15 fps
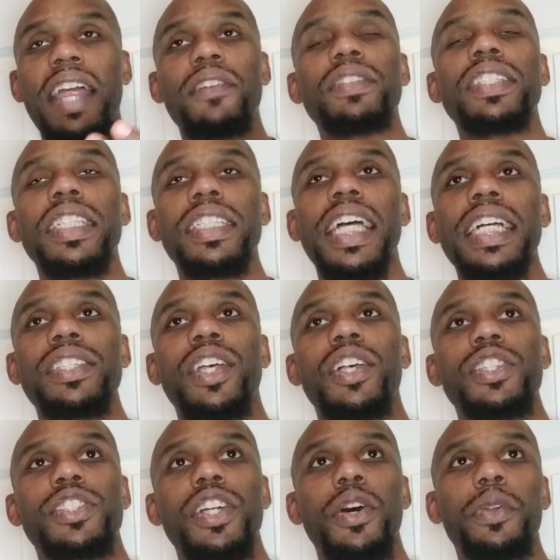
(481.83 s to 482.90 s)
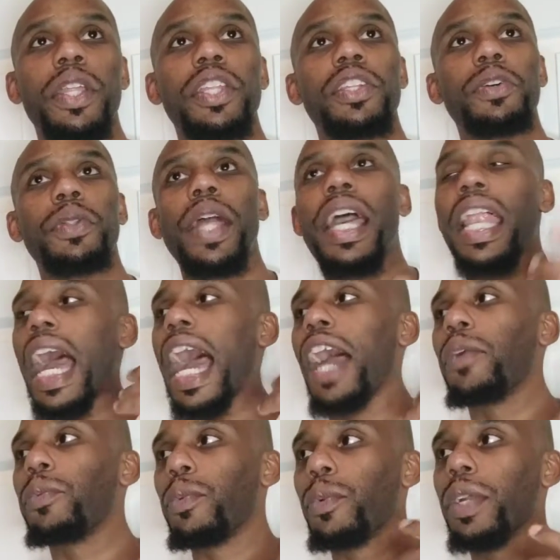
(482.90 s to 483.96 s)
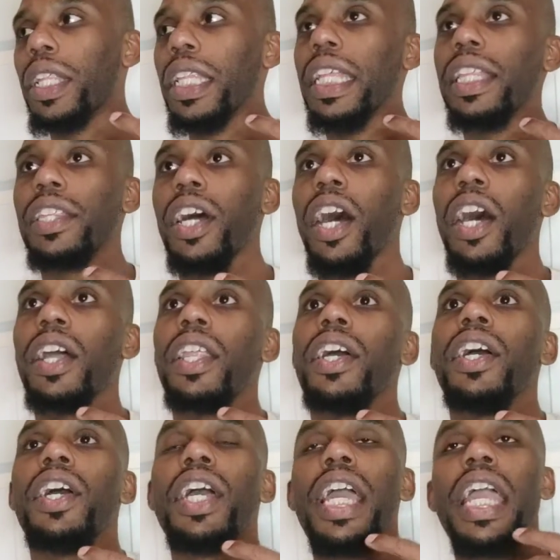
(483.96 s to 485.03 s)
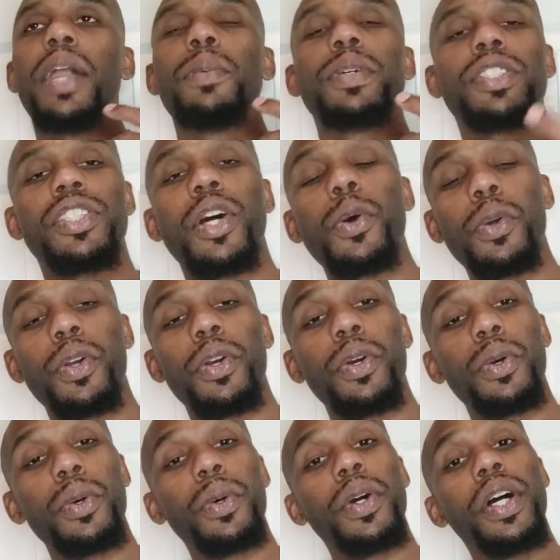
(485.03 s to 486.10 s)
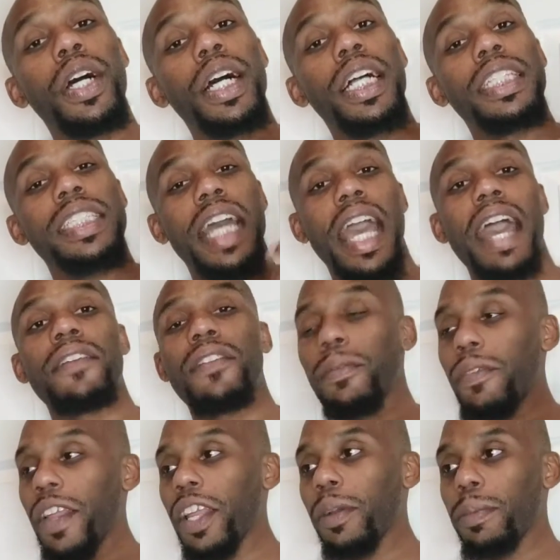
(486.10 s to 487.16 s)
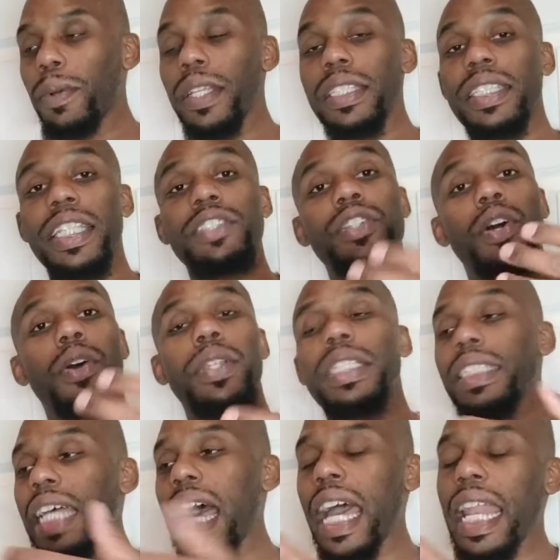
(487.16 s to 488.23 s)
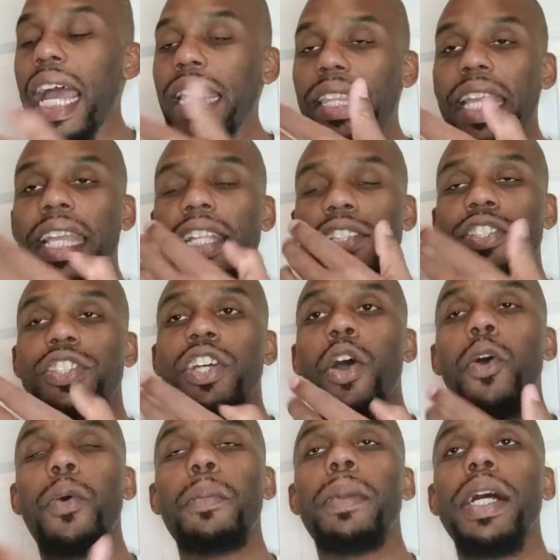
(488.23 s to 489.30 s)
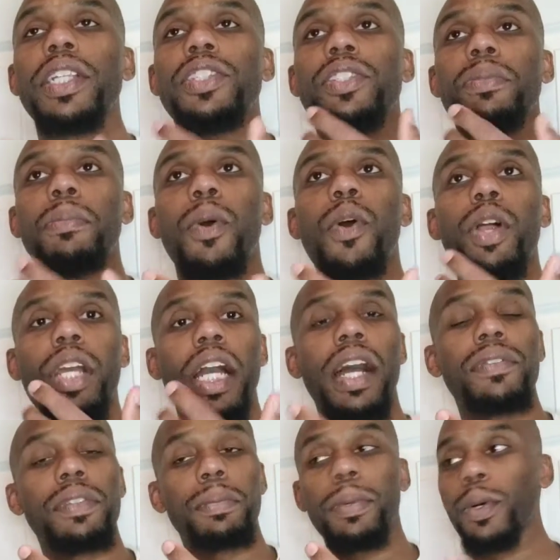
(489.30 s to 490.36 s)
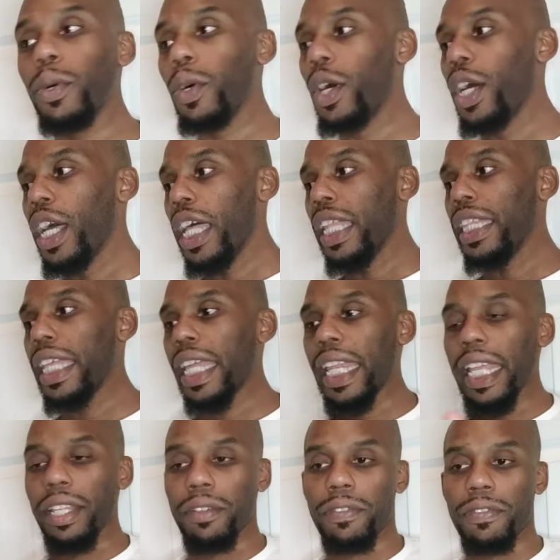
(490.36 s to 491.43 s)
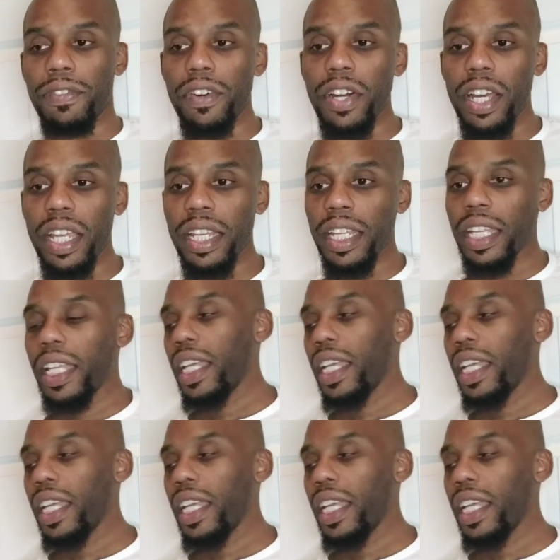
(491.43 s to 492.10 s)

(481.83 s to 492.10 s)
Ever since I saw Sony do that, I really thought it was so cool to have a fingerprint sensor on the side. I think it's so much more comfortable than in the front.